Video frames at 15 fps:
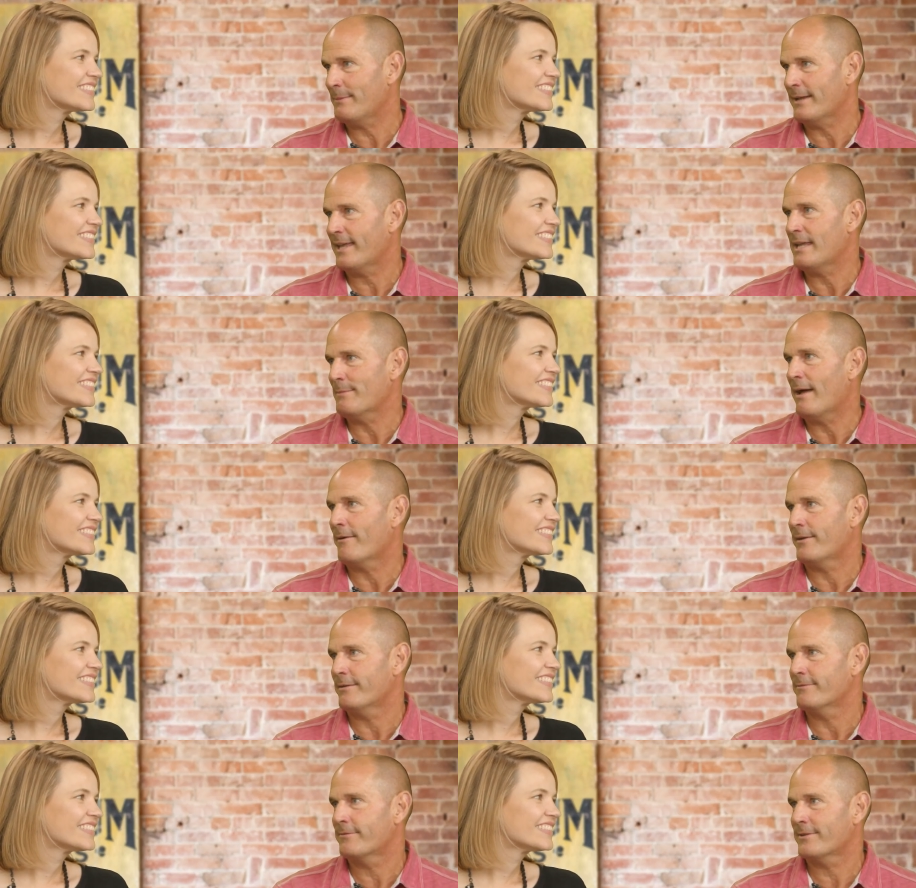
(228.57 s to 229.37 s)
Speaker 1: I came out
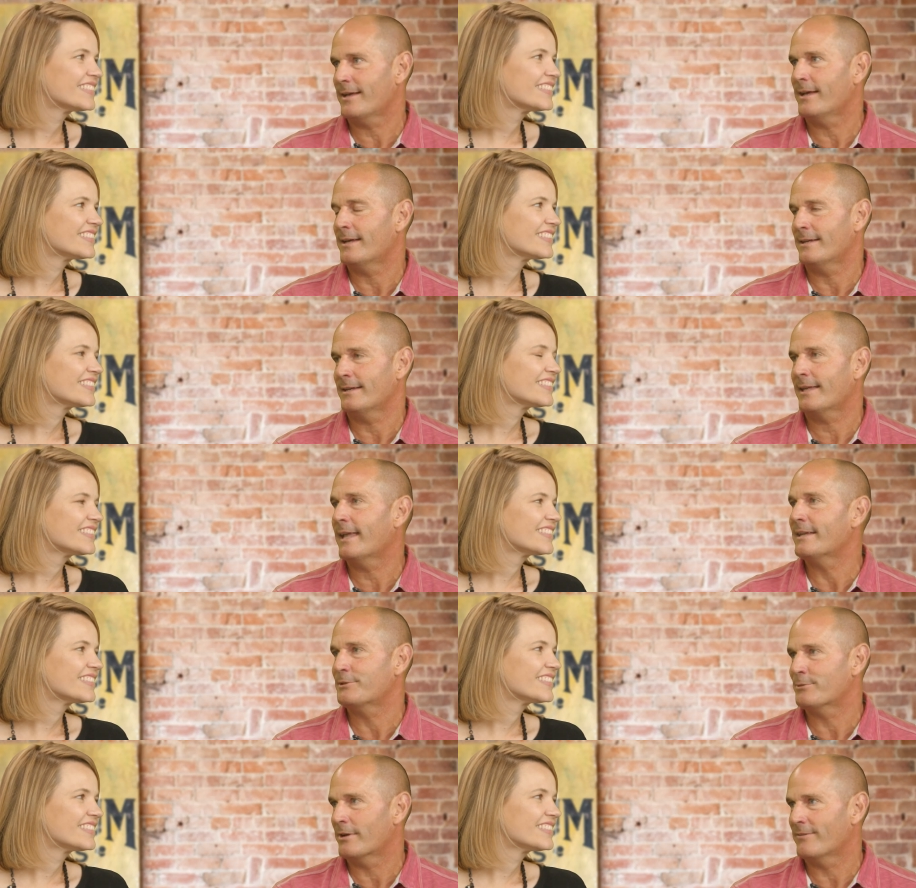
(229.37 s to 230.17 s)
of uh, K
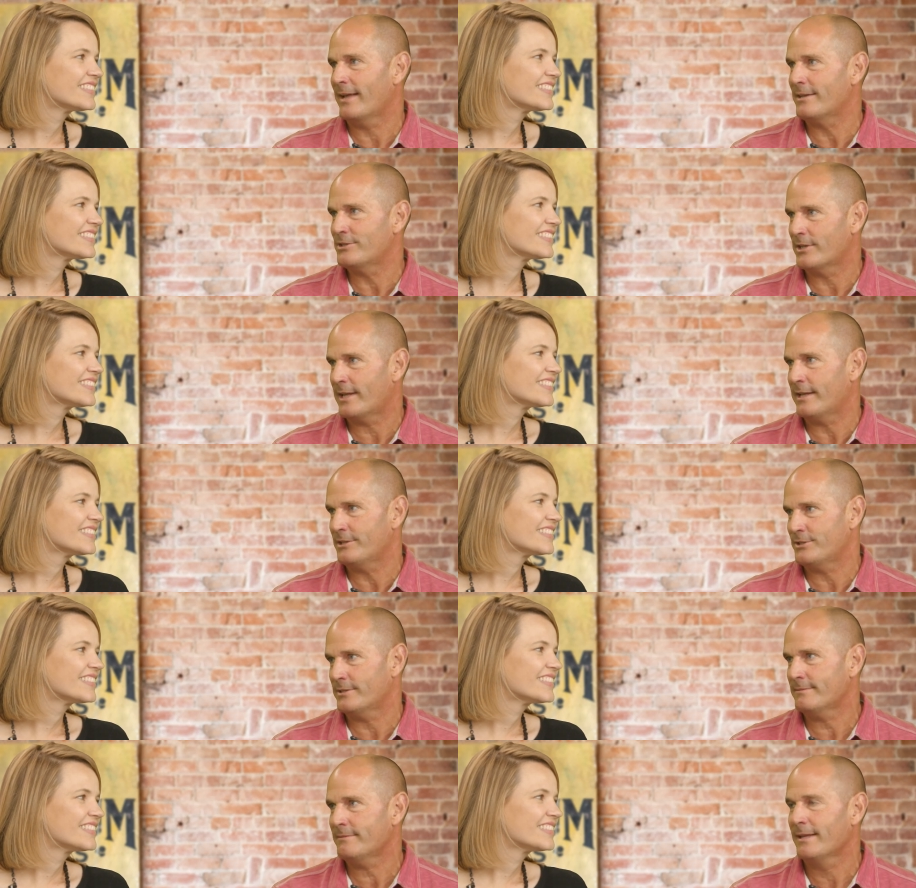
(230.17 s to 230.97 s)
12
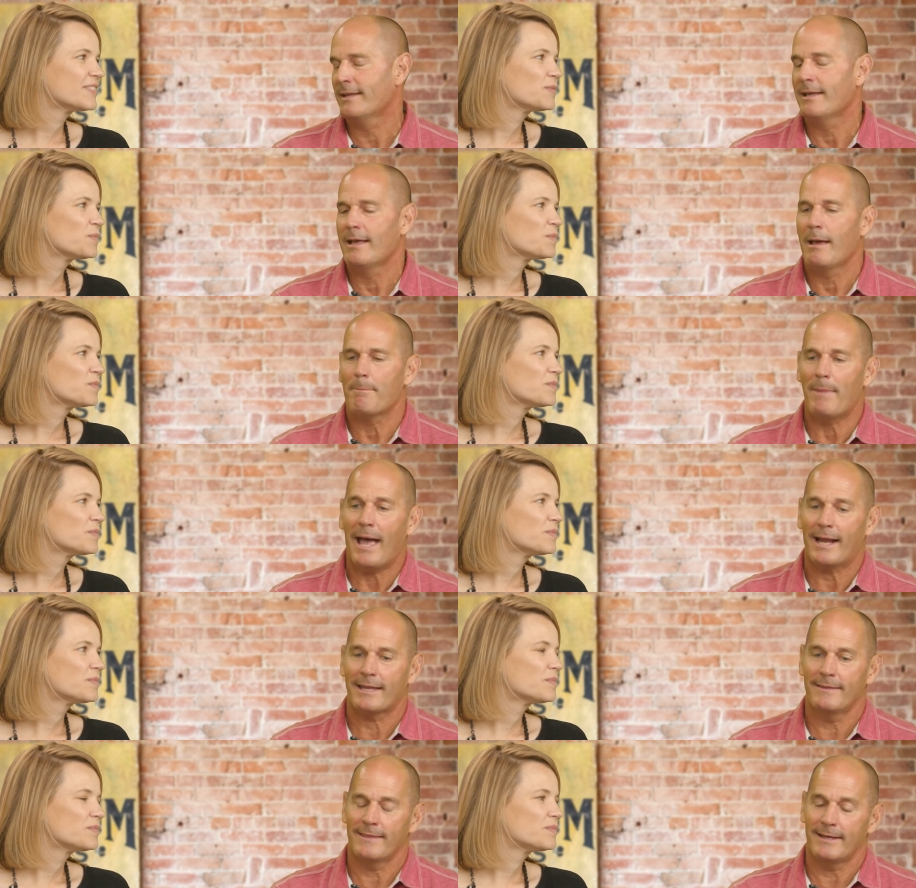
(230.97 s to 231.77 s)
education
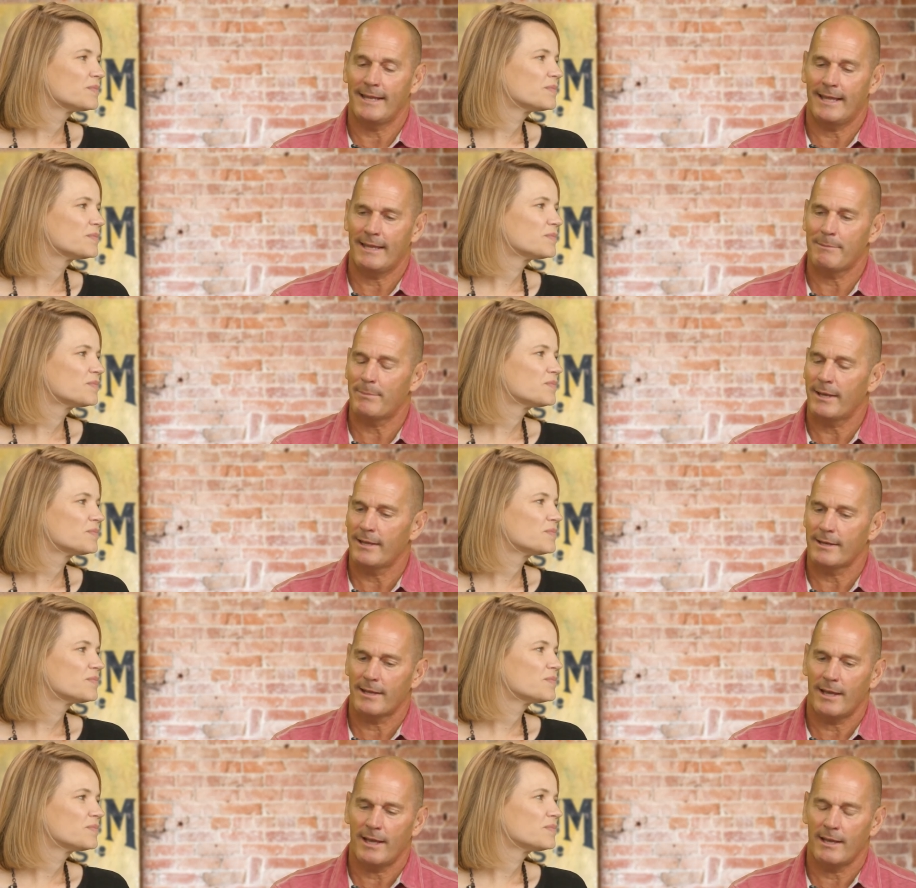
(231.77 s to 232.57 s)
back in the day,
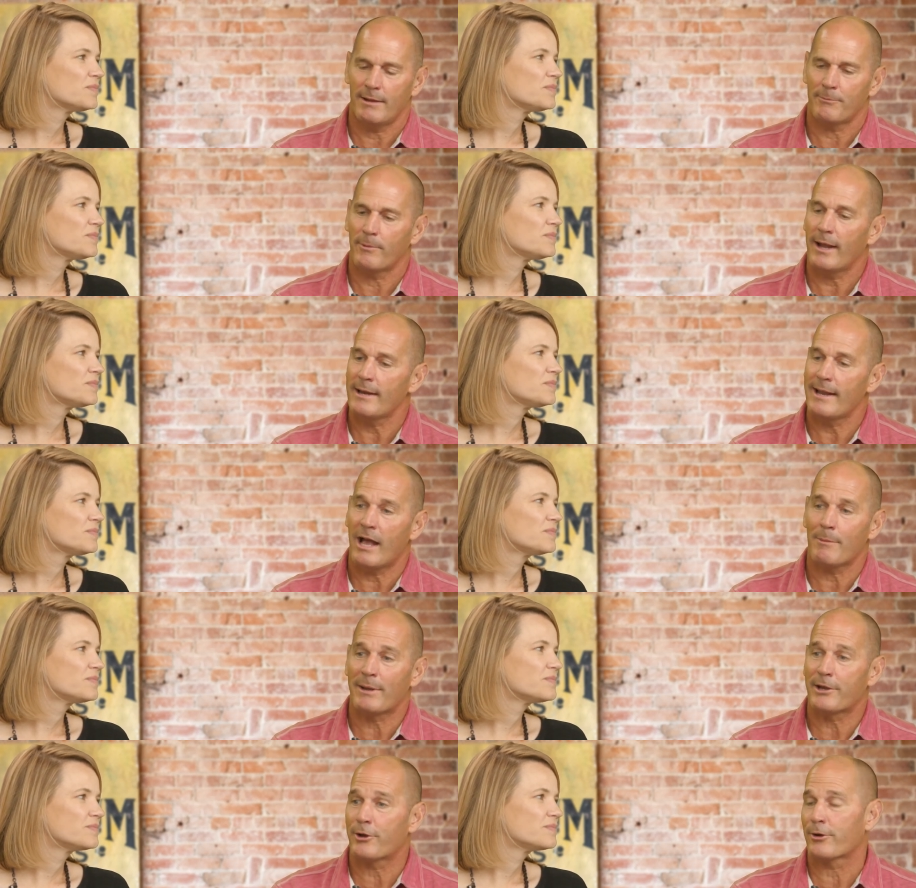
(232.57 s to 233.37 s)
but uh, right now
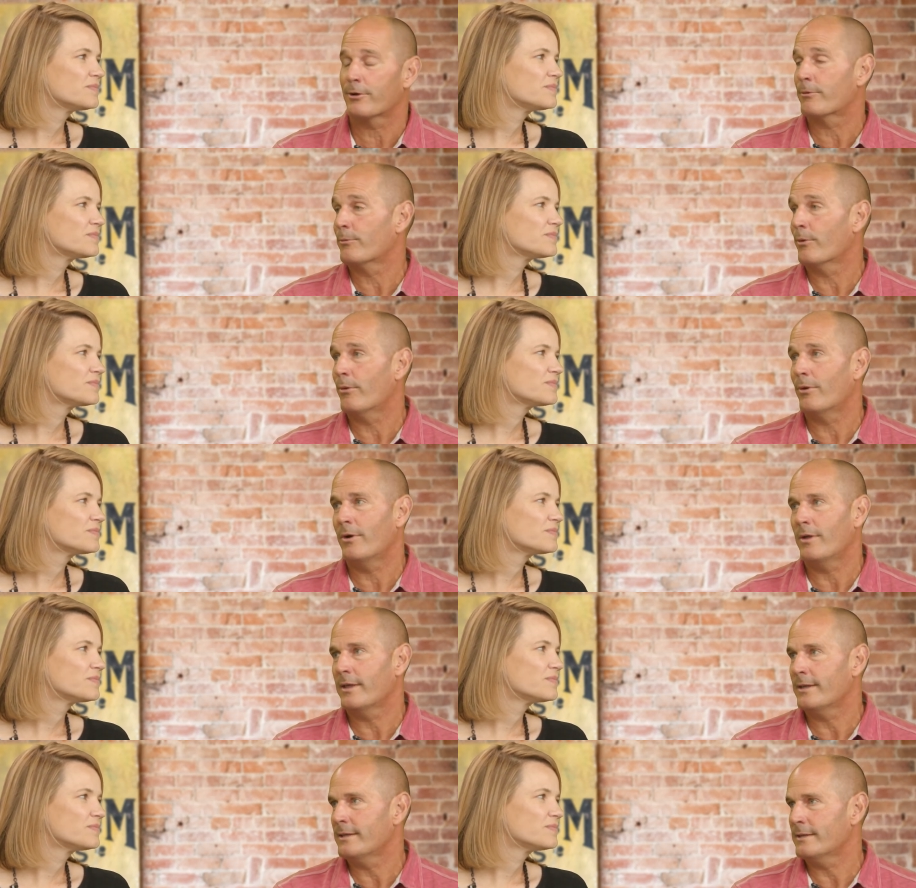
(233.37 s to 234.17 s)
my current
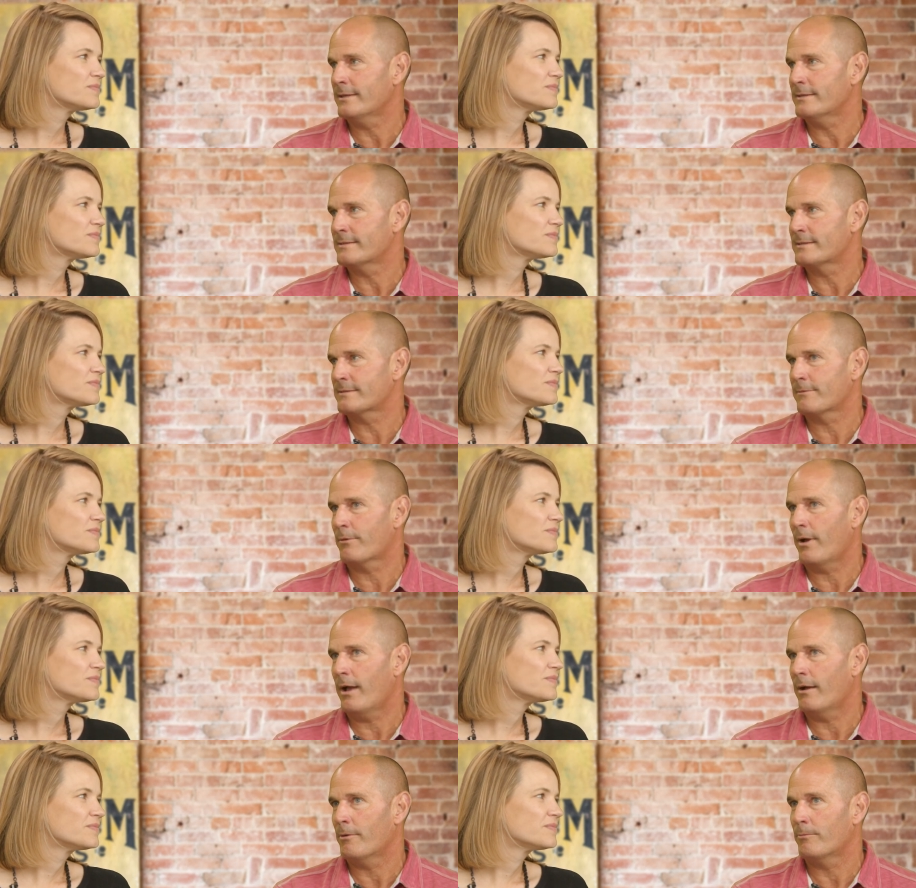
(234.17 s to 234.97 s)
role is
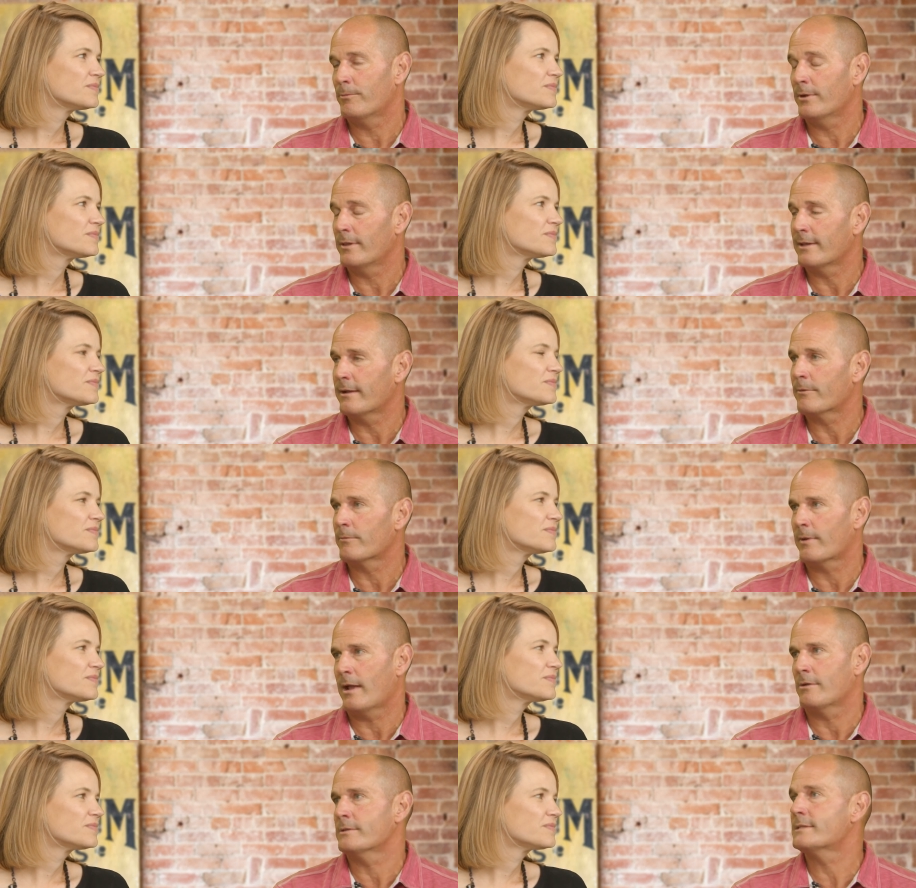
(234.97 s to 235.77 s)
uh, really
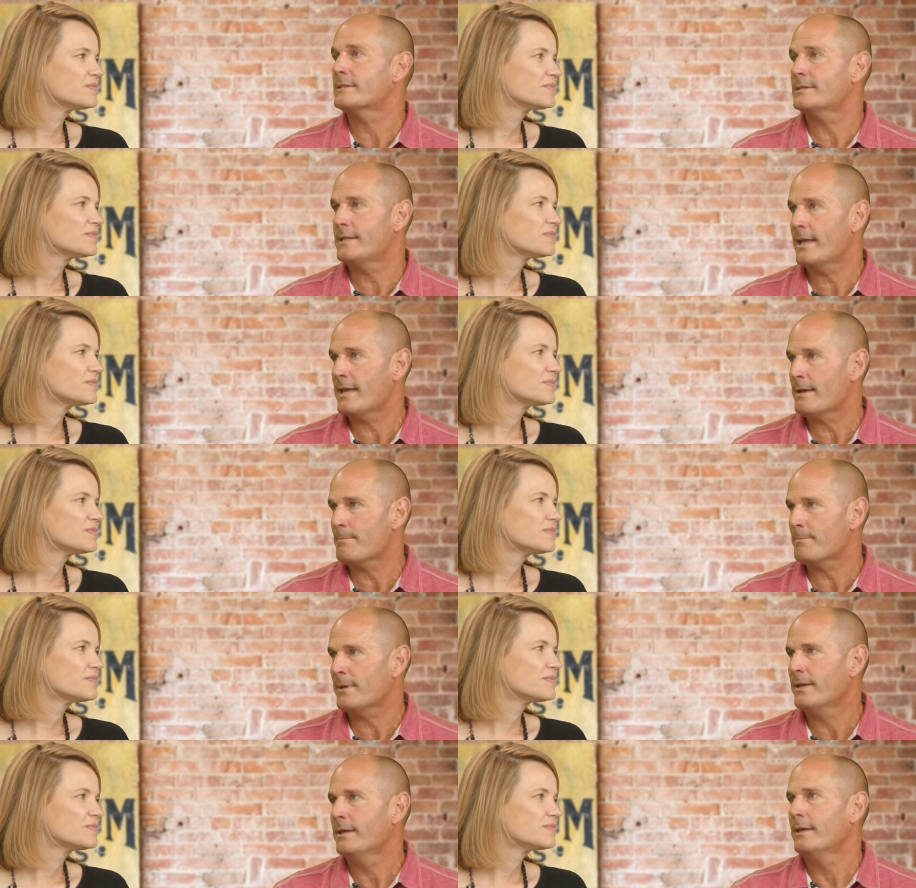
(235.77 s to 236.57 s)
around STEM